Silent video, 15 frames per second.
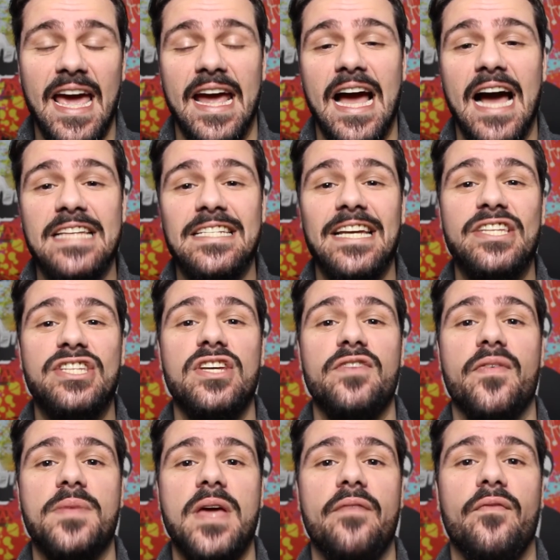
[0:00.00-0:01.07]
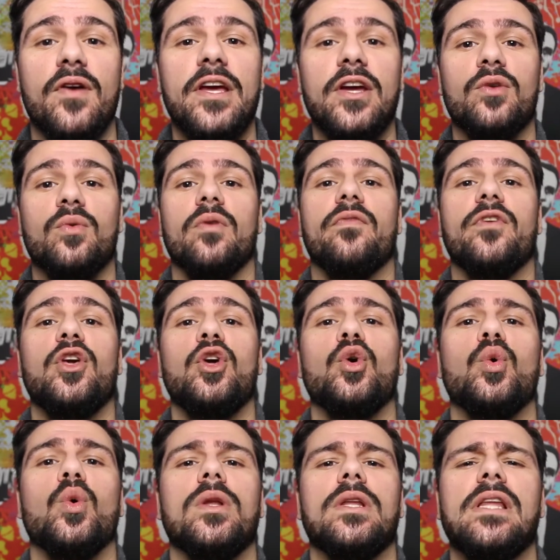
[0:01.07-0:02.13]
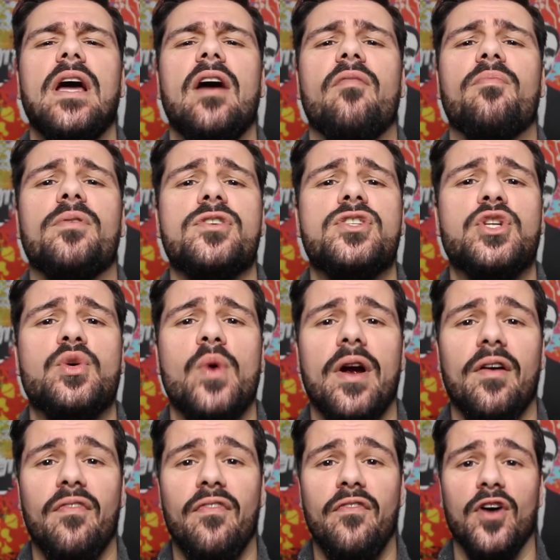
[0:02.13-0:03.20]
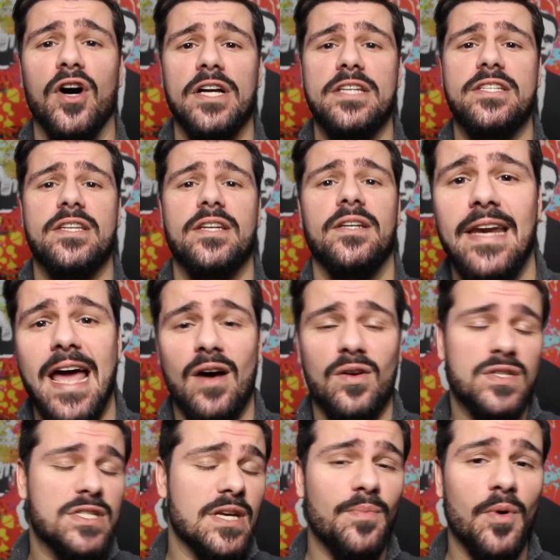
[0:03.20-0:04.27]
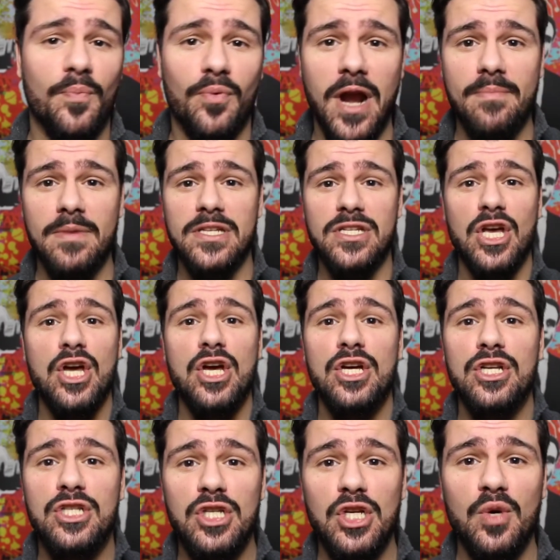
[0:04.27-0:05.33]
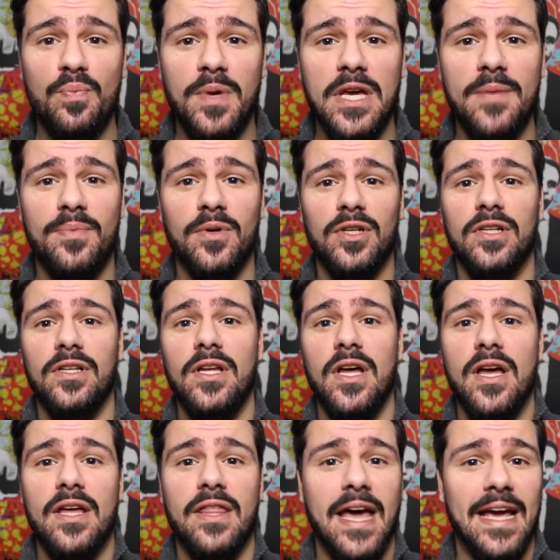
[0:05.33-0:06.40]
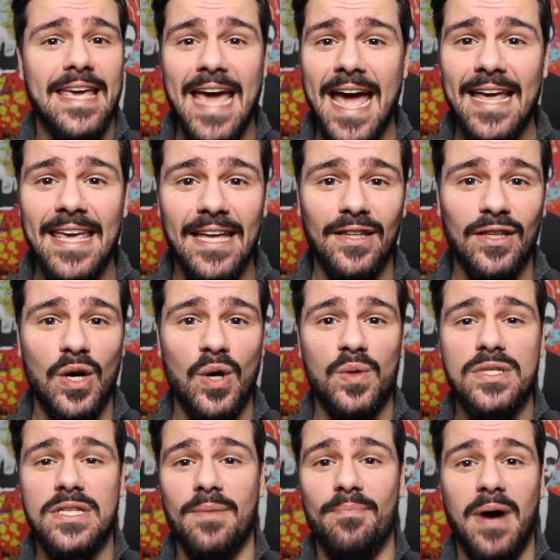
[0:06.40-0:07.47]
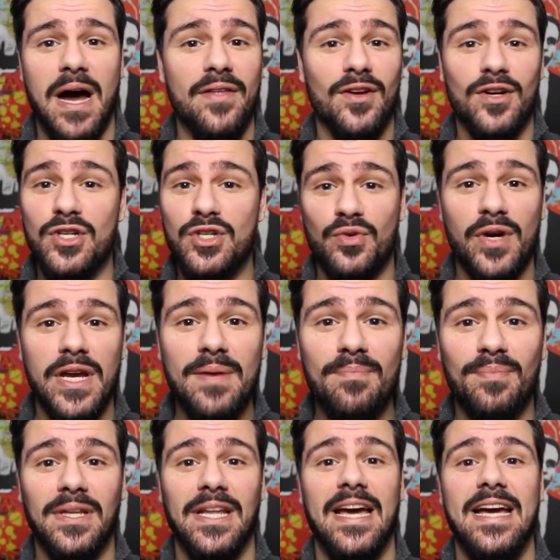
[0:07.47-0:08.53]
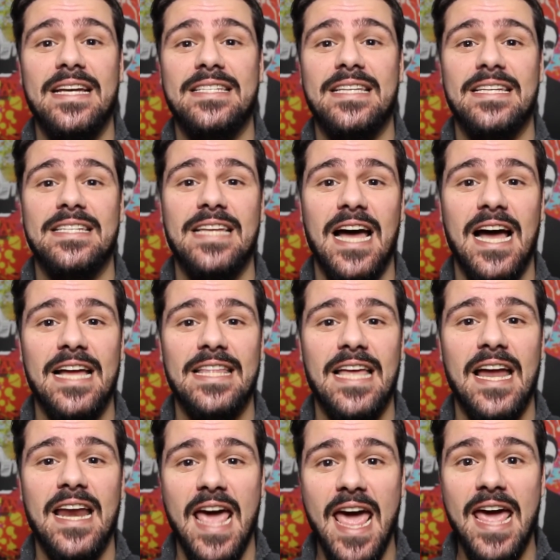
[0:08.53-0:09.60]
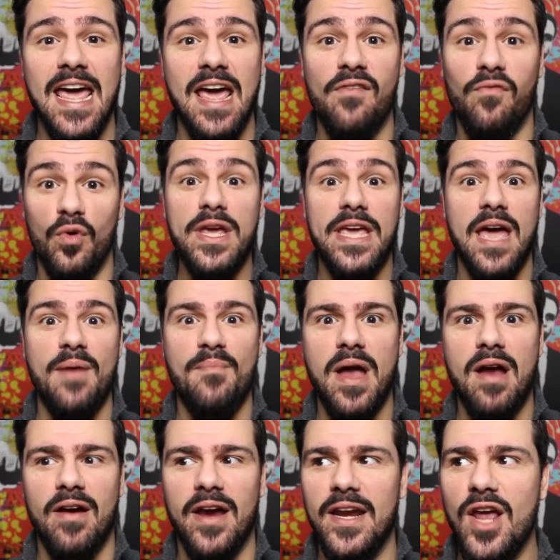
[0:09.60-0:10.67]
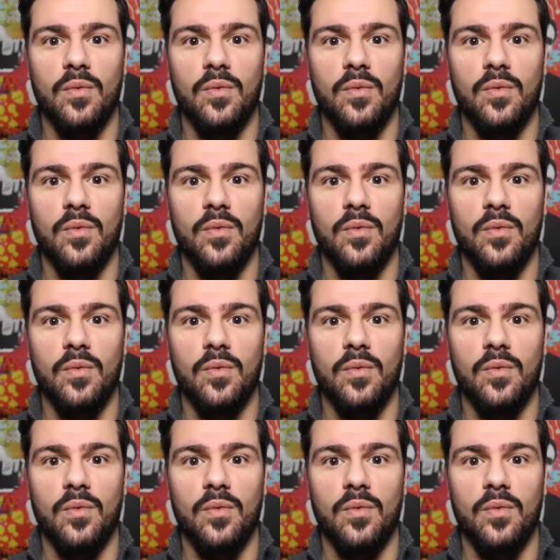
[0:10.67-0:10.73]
Hey guys, it's G from the EF Word here to review Love Per Square Foot. Now, simple premise, two people, that can't get loans to buy their dream place decide that, hey, if we get married,